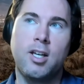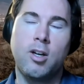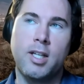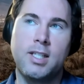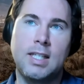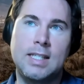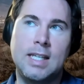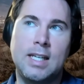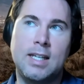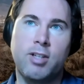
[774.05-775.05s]
at
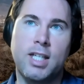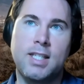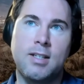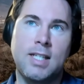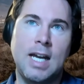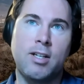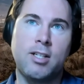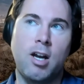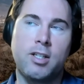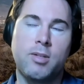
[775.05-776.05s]
16 really sit down and
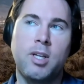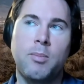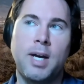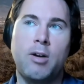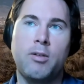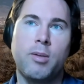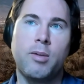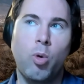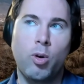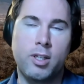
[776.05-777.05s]
talk to me about the
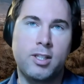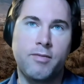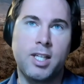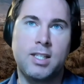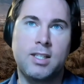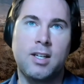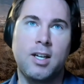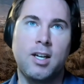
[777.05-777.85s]
importance of these